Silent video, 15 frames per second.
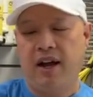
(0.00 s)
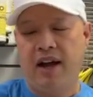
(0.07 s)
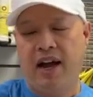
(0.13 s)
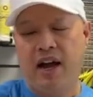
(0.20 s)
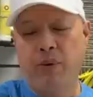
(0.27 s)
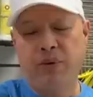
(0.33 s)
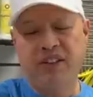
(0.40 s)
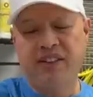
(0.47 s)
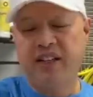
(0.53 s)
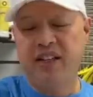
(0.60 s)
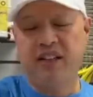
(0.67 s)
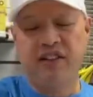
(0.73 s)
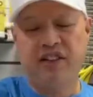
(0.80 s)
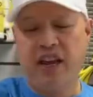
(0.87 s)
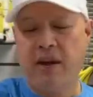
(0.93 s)
I would say
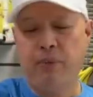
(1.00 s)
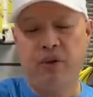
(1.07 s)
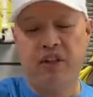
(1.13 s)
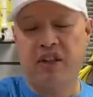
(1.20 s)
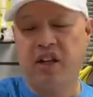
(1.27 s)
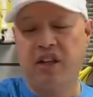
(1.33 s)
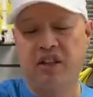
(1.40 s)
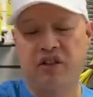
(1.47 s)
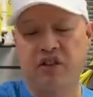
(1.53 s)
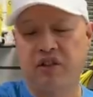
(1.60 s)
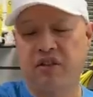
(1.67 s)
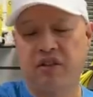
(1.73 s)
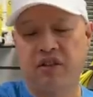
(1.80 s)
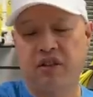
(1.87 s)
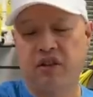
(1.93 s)
the same with this.
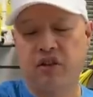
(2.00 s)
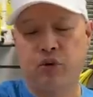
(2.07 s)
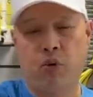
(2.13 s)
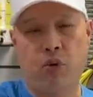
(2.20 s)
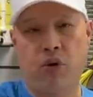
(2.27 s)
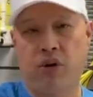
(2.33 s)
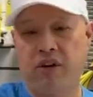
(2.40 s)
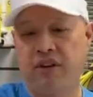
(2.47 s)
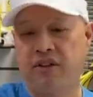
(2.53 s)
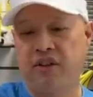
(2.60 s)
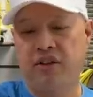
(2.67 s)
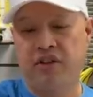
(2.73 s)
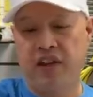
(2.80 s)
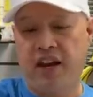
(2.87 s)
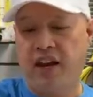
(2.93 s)
The Tour is
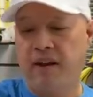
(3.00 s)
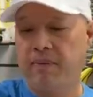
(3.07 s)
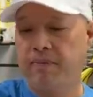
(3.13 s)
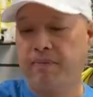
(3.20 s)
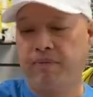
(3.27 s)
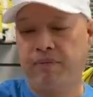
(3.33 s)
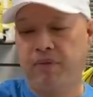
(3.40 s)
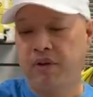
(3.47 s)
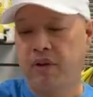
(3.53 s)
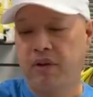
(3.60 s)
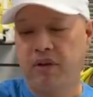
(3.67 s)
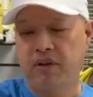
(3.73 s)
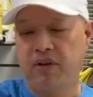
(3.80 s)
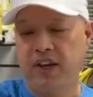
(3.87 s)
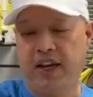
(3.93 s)
the same.
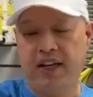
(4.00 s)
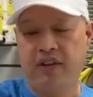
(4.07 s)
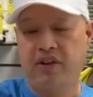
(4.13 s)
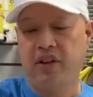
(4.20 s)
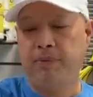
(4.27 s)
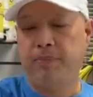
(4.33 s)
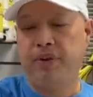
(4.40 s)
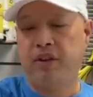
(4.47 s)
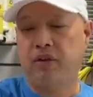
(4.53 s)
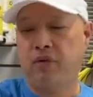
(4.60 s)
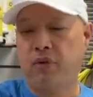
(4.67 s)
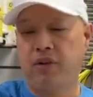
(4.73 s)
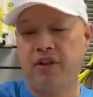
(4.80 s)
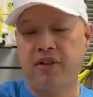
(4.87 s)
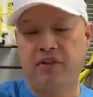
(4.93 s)
The ATP
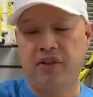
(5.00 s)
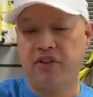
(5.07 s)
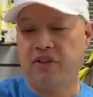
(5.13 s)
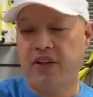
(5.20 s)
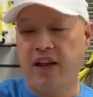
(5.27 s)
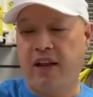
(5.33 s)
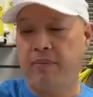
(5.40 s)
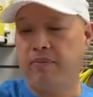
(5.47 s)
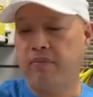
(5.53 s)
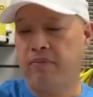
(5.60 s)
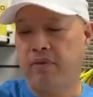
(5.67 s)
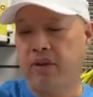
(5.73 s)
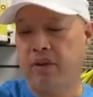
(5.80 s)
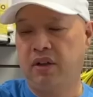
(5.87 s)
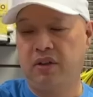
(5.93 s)
Tour is the same.
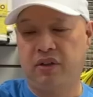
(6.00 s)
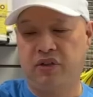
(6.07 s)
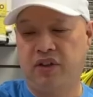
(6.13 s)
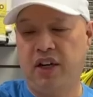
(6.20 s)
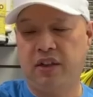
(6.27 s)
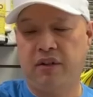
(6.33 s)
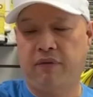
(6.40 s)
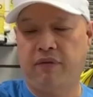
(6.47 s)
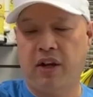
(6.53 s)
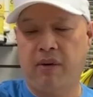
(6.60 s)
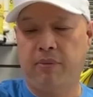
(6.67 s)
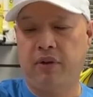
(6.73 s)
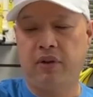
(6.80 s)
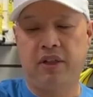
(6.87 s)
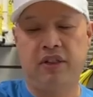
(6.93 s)
This
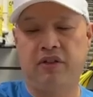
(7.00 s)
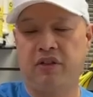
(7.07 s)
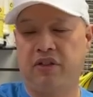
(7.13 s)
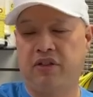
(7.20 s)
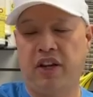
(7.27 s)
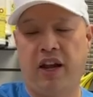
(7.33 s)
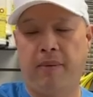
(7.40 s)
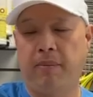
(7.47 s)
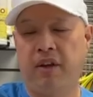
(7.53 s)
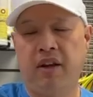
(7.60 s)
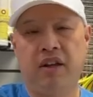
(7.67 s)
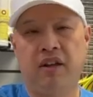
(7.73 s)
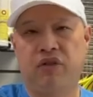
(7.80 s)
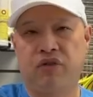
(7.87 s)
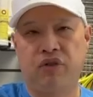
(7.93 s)
Technofiber is the same.
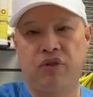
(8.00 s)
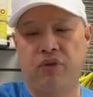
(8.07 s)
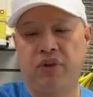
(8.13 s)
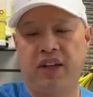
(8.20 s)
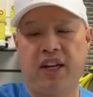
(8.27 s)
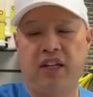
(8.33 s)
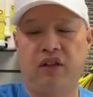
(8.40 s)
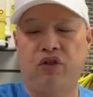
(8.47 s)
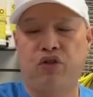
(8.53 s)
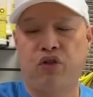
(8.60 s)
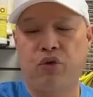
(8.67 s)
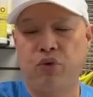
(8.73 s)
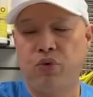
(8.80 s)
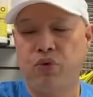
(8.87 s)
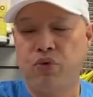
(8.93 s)
So you'll get
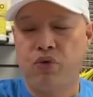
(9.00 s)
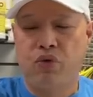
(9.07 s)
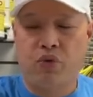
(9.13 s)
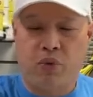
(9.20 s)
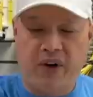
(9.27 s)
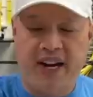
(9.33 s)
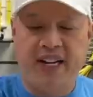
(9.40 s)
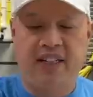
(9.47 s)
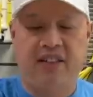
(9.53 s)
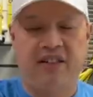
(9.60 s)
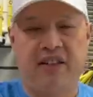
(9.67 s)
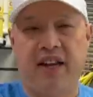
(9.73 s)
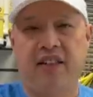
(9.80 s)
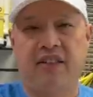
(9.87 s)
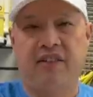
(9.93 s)
two great
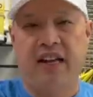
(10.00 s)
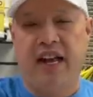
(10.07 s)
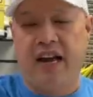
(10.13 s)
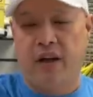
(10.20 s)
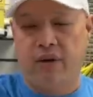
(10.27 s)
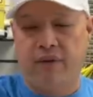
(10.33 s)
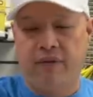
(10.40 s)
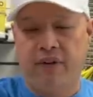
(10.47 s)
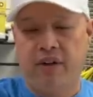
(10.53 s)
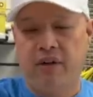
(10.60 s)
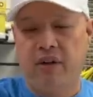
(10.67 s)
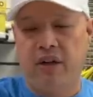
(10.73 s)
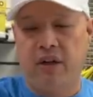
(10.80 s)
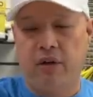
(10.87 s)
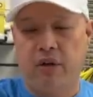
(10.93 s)
sets out of
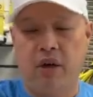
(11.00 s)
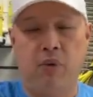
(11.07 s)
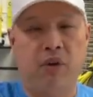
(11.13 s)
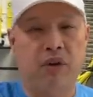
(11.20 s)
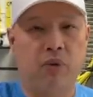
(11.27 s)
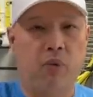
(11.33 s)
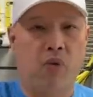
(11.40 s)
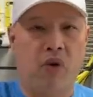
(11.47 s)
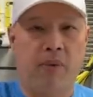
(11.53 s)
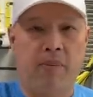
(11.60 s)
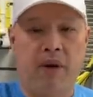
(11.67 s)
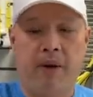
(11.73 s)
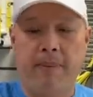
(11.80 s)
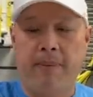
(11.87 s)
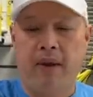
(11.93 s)
it along with the
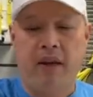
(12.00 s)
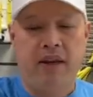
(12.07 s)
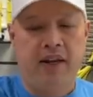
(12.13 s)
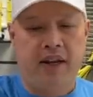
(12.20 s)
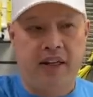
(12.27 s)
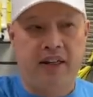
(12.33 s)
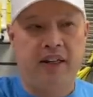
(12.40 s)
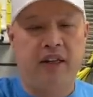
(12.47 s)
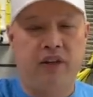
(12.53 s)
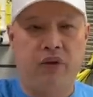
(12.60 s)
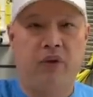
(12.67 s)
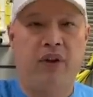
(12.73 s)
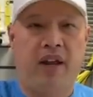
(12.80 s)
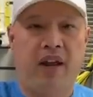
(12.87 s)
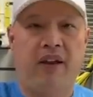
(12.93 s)
warm up. And then
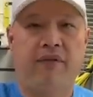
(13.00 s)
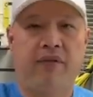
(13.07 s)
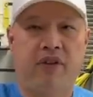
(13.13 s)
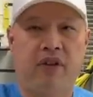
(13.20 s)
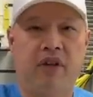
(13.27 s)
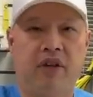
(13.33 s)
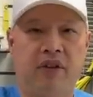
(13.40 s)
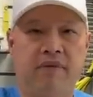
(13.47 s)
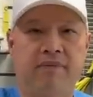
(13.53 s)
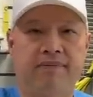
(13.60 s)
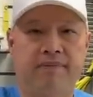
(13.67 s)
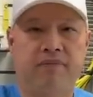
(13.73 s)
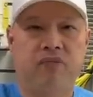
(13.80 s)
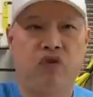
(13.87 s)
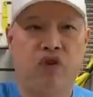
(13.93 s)
you'll have to
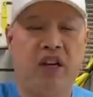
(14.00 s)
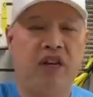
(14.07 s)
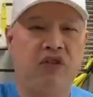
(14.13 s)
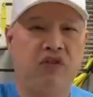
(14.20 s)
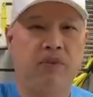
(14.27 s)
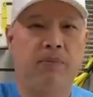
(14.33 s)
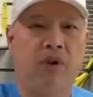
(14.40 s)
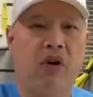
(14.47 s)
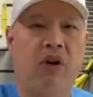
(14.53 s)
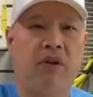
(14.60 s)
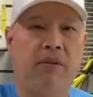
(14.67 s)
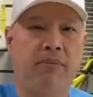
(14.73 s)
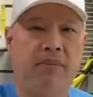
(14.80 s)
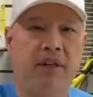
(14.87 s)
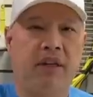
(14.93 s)
change a
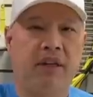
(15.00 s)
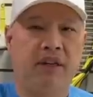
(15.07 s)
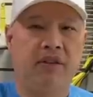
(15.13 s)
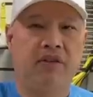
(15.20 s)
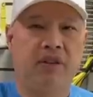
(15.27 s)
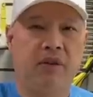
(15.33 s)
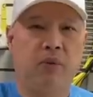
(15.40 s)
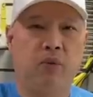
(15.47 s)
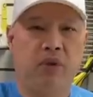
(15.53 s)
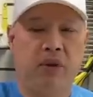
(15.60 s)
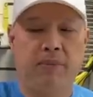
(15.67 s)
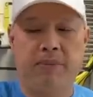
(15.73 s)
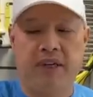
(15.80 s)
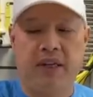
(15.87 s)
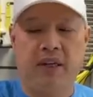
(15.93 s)
ball because it
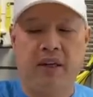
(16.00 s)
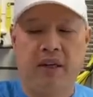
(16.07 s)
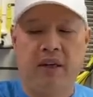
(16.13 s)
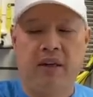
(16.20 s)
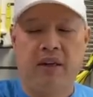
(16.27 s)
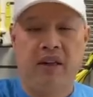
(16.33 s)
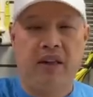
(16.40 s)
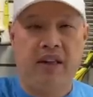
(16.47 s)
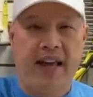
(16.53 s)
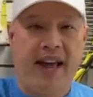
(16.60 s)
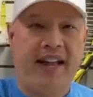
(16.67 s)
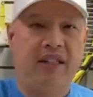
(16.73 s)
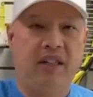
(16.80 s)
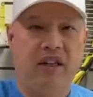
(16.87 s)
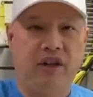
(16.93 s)
will be
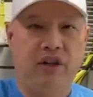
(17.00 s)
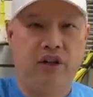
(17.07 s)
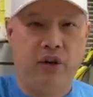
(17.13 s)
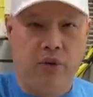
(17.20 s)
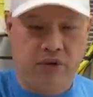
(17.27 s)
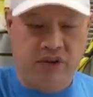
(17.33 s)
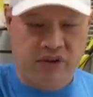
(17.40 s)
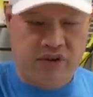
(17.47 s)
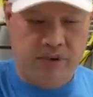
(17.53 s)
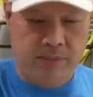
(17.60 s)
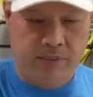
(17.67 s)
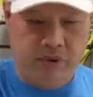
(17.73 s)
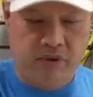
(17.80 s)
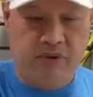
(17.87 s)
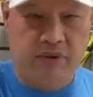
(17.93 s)
that
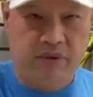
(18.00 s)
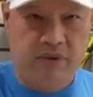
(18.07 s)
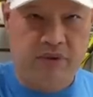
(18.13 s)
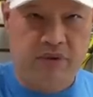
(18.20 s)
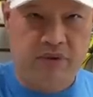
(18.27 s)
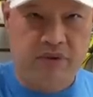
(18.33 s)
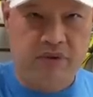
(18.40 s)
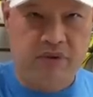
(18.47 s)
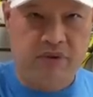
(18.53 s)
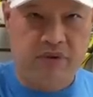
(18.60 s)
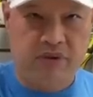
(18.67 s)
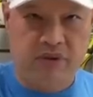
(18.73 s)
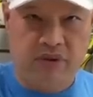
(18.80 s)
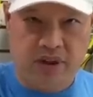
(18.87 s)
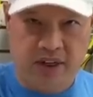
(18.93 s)
noticeable.
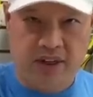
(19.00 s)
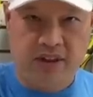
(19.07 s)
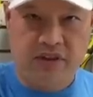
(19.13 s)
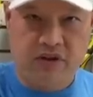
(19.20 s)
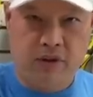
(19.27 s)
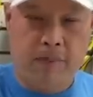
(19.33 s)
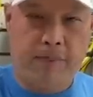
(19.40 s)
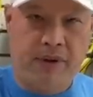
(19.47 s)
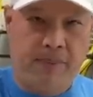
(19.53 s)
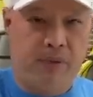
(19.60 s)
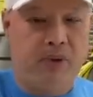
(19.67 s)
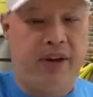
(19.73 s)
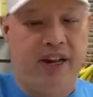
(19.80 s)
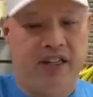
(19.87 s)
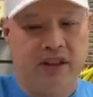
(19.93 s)
Okay, so
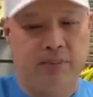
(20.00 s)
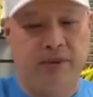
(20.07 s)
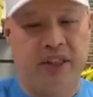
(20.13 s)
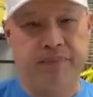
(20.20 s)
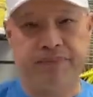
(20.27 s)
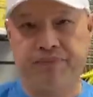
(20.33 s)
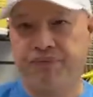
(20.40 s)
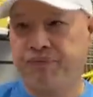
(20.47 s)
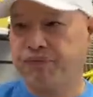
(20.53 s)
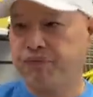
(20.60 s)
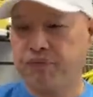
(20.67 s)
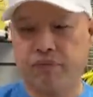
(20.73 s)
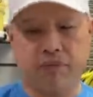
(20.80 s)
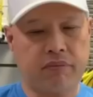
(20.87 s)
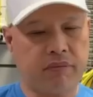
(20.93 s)
people ask me,
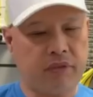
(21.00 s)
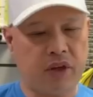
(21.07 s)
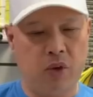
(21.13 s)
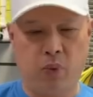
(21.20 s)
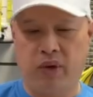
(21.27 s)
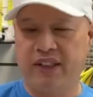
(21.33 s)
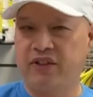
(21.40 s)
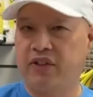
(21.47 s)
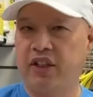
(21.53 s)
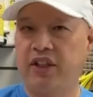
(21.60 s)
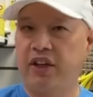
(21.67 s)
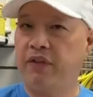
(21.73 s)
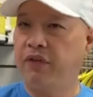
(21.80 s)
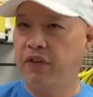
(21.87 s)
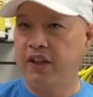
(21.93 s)
what's the
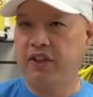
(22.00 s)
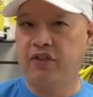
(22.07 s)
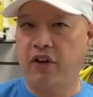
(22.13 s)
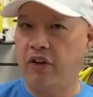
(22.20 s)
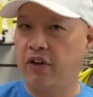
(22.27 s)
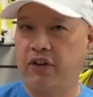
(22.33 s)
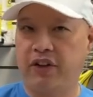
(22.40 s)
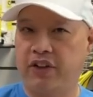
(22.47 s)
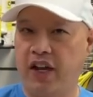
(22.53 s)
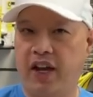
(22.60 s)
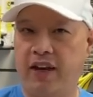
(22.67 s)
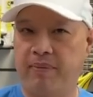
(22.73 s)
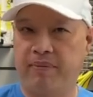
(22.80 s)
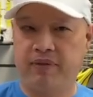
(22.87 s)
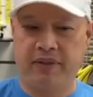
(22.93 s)
difference all the
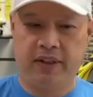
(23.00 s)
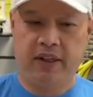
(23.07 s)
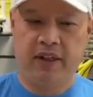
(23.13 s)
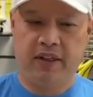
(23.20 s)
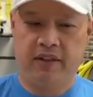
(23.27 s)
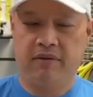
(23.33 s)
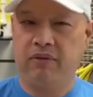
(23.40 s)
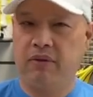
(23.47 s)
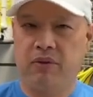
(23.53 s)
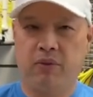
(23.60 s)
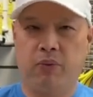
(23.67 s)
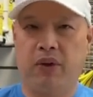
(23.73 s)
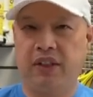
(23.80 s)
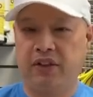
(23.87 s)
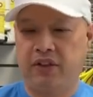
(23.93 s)
time?
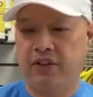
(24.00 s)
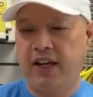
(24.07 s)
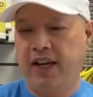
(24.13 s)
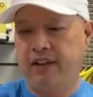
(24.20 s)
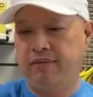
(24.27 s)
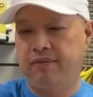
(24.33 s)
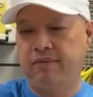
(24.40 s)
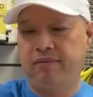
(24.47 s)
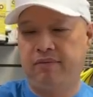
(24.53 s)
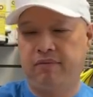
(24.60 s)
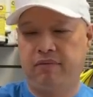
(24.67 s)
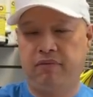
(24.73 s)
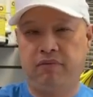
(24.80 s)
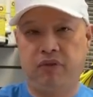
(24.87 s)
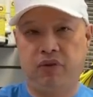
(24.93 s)
One set,
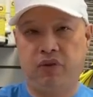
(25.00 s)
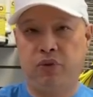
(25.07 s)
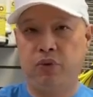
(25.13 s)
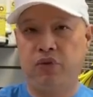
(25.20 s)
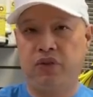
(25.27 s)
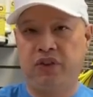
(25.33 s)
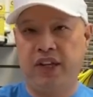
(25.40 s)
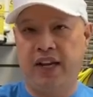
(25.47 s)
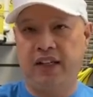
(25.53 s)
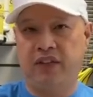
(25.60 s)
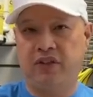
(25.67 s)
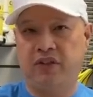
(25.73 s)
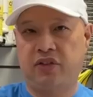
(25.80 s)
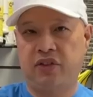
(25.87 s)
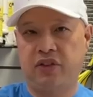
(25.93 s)
two
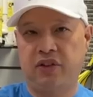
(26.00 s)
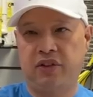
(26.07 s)
sets.